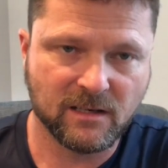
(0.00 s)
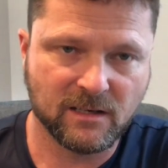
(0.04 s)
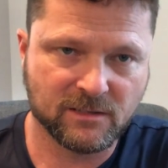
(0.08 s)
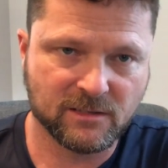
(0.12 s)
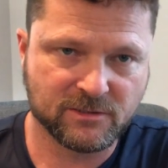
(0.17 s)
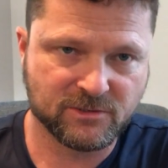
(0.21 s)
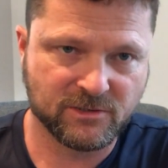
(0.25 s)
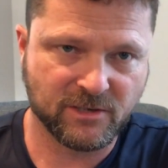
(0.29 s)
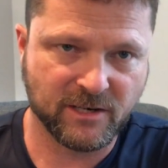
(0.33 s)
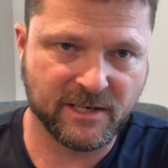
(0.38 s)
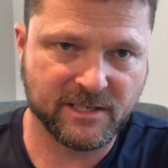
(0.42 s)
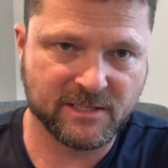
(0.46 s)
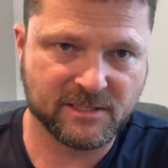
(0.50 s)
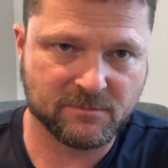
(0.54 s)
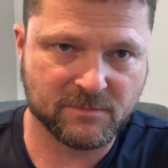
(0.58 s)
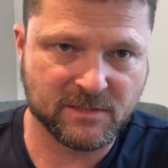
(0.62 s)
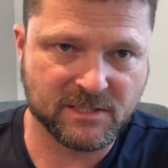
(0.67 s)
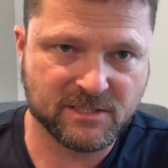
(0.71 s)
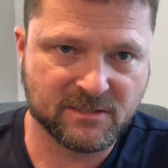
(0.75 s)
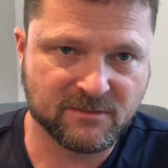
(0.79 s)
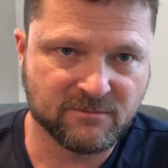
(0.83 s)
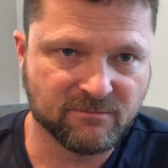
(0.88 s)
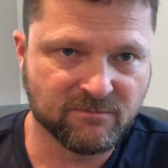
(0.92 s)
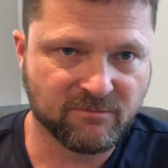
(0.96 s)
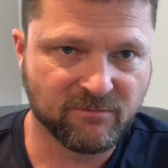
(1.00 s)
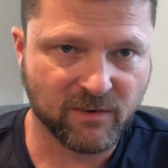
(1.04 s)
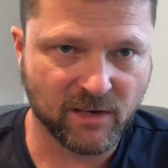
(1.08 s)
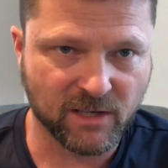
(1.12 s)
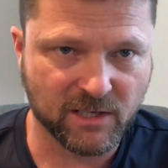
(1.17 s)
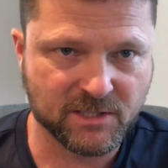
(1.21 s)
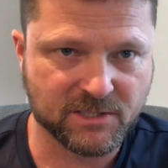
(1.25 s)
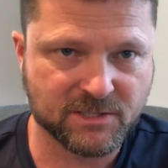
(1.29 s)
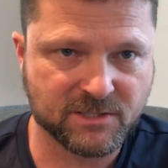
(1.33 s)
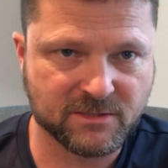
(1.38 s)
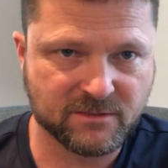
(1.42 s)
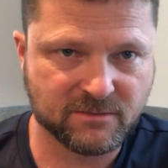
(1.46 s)
transmission
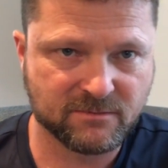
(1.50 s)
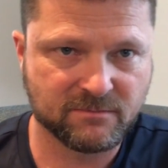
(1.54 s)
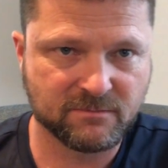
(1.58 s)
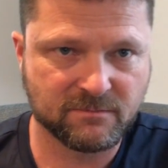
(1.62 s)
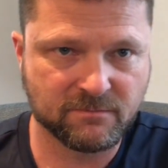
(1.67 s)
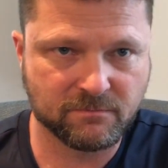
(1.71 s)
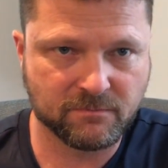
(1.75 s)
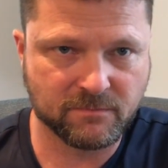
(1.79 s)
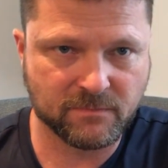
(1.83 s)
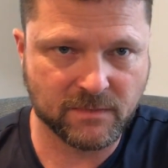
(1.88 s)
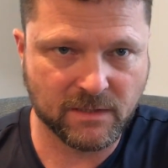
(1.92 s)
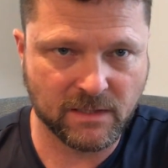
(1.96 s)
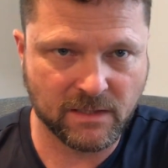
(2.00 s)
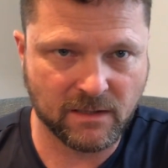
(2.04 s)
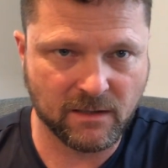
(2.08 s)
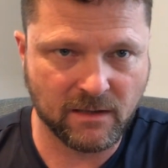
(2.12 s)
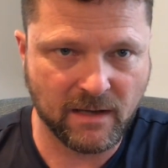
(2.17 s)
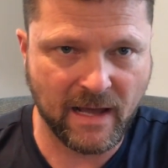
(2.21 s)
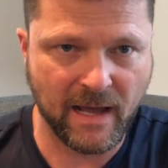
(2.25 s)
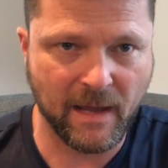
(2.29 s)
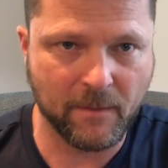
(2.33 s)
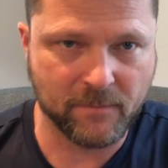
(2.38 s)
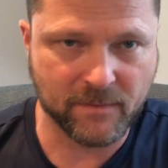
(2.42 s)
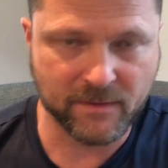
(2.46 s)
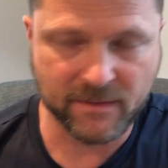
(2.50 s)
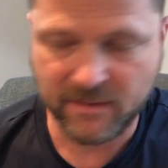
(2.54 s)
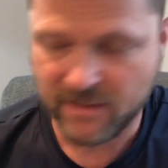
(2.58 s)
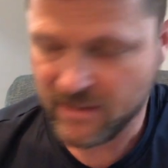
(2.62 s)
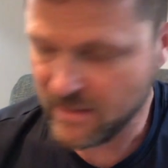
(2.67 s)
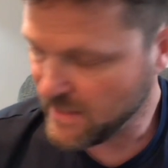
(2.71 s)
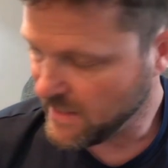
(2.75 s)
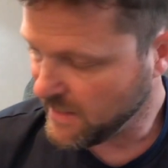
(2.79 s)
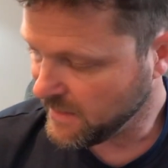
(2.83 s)
flush happen.